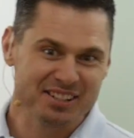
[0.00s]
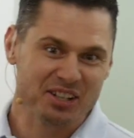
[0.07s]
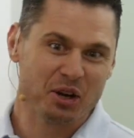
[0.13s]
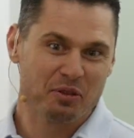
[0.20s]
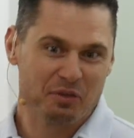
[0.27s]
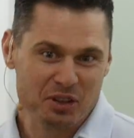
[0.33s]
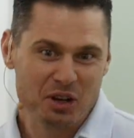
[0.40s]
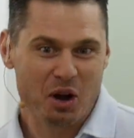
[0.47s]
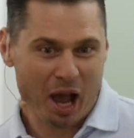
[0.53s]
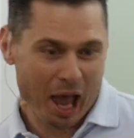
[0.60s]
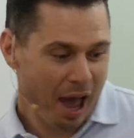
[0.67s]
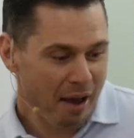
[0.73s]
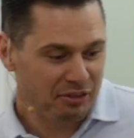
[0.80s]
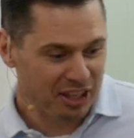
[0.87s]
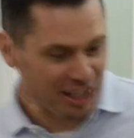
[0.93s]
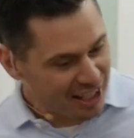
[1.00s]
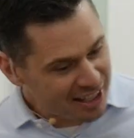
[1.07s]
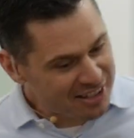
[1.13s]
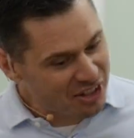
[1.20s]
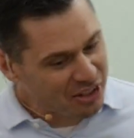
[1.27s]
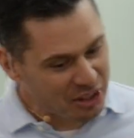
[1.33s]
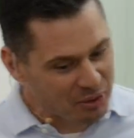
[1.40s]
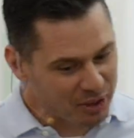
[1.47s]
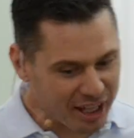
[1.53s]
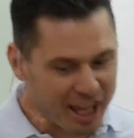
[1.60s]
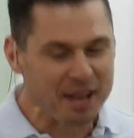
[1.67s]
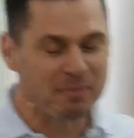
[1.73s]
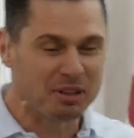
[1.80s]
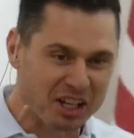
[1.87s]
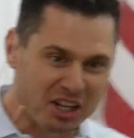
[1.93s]
so if you don't have kids, you can
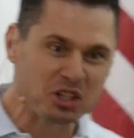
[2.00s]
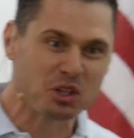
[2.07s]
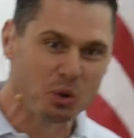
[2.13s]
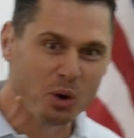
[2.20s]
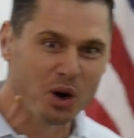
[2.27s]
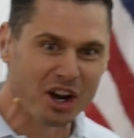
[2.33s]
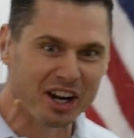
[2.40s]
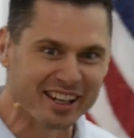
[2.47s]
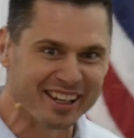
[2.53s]
relate because you were a